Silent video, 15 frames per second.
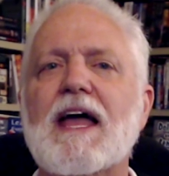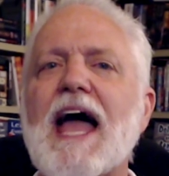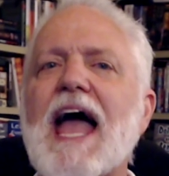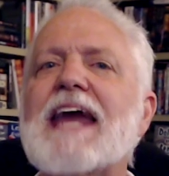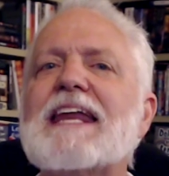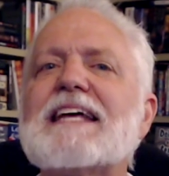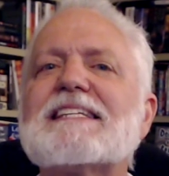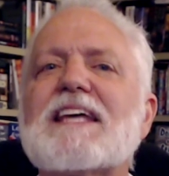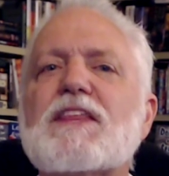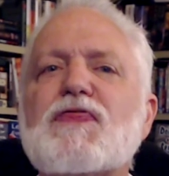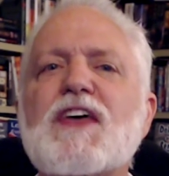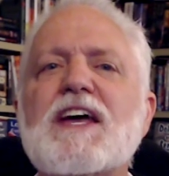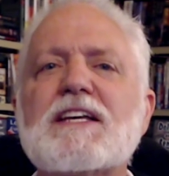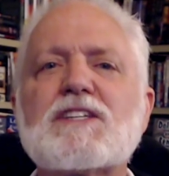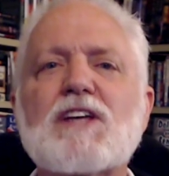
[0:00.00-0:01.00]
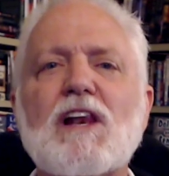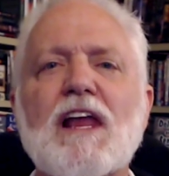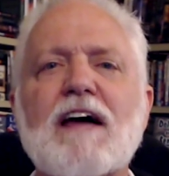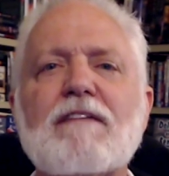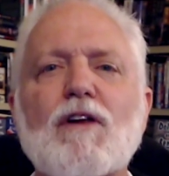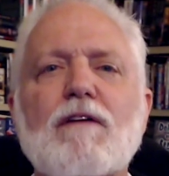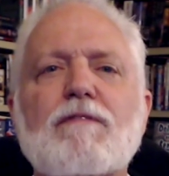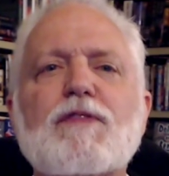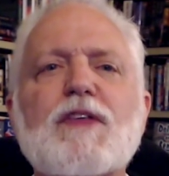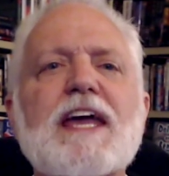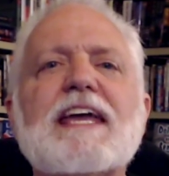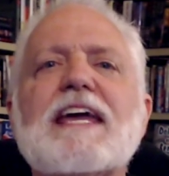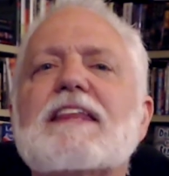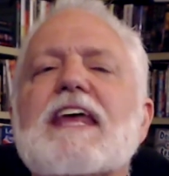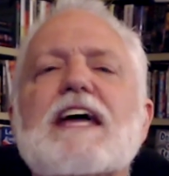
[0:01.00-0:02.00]
And it's at this level of
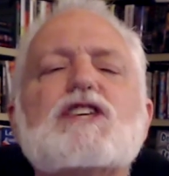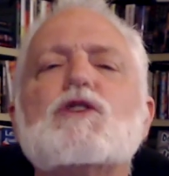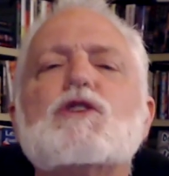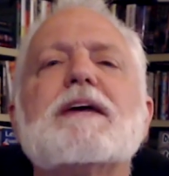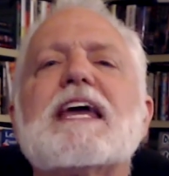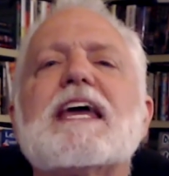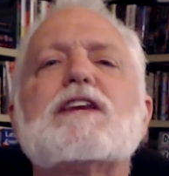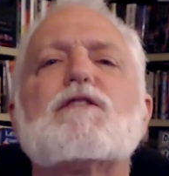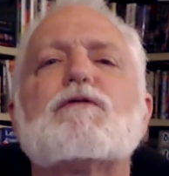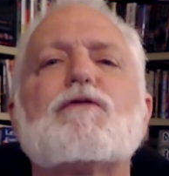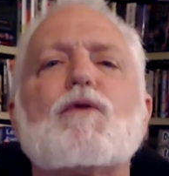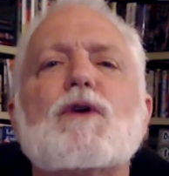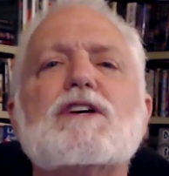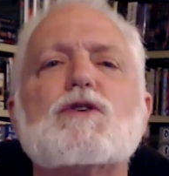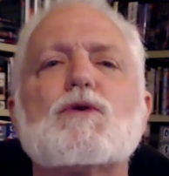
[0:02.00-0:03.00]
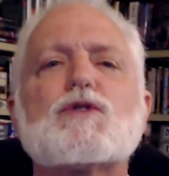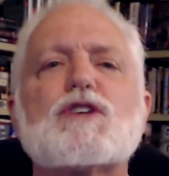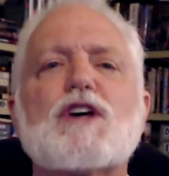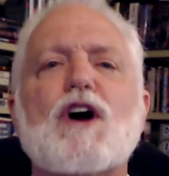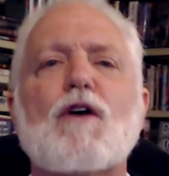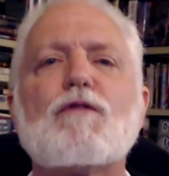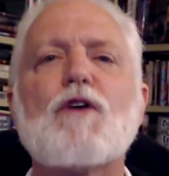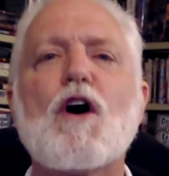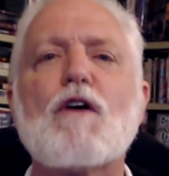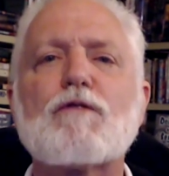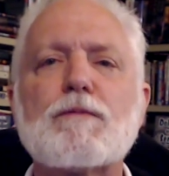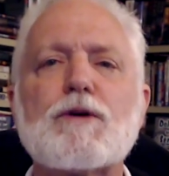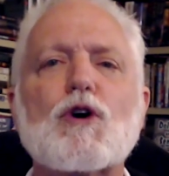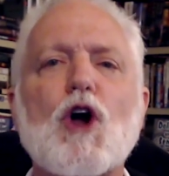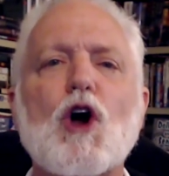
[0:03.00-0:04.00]
thinking that you begin to free yourself
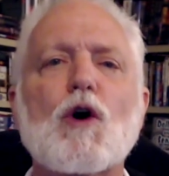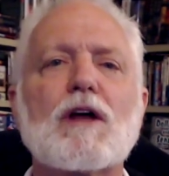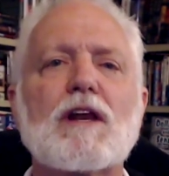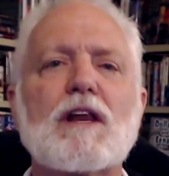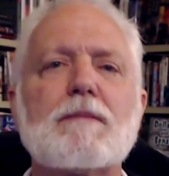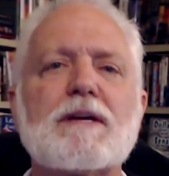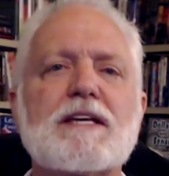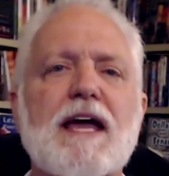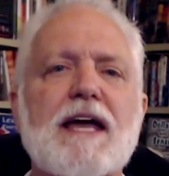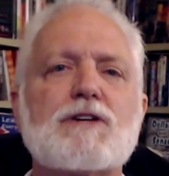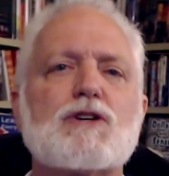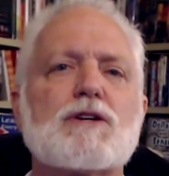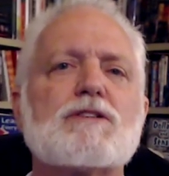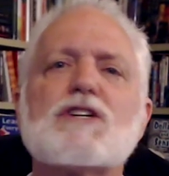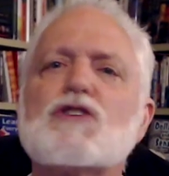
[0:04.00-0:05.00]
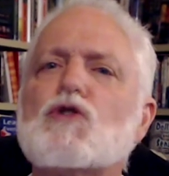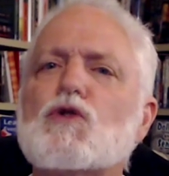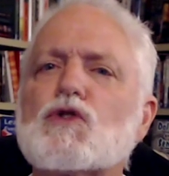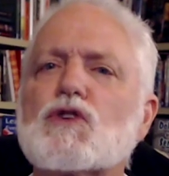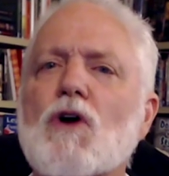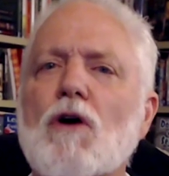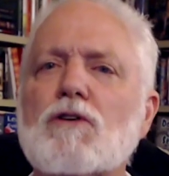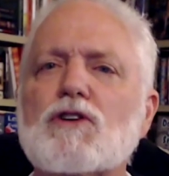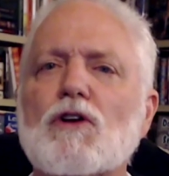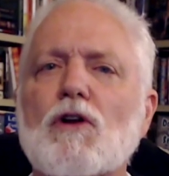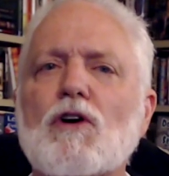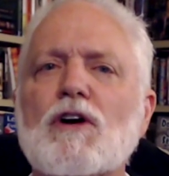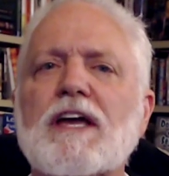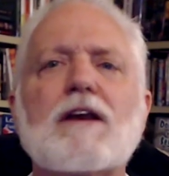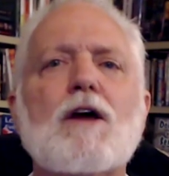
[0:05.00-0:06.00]
from your current limitations and you start to
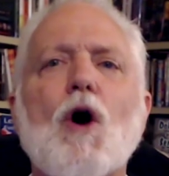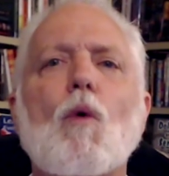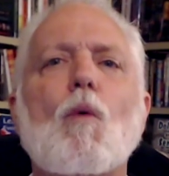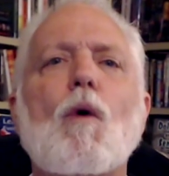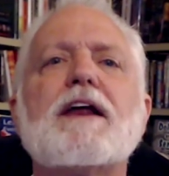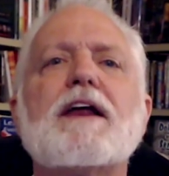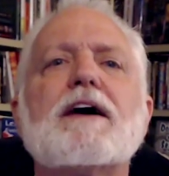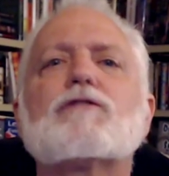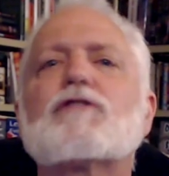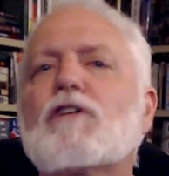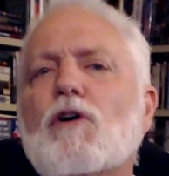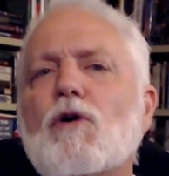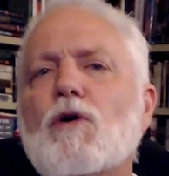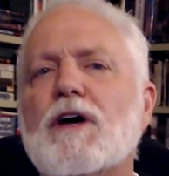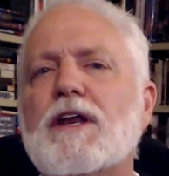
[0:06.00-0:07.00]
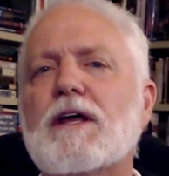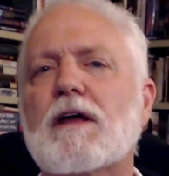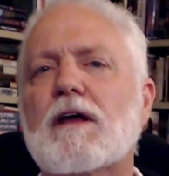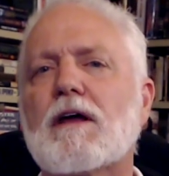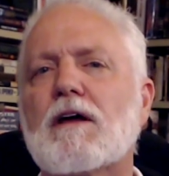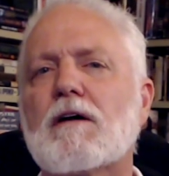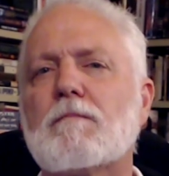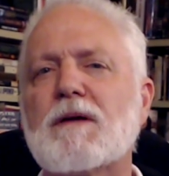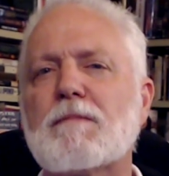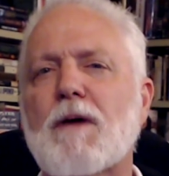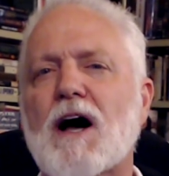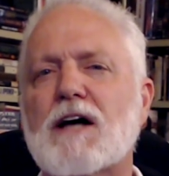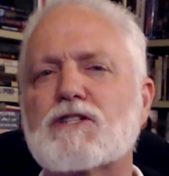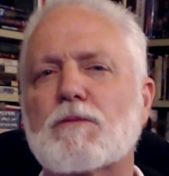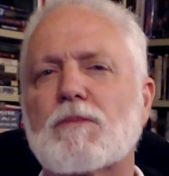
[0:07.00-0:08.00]
look at what else could be
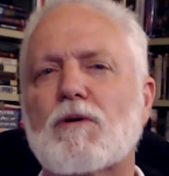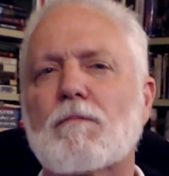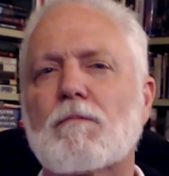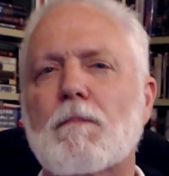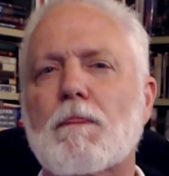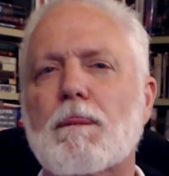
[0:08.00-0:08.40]
possible.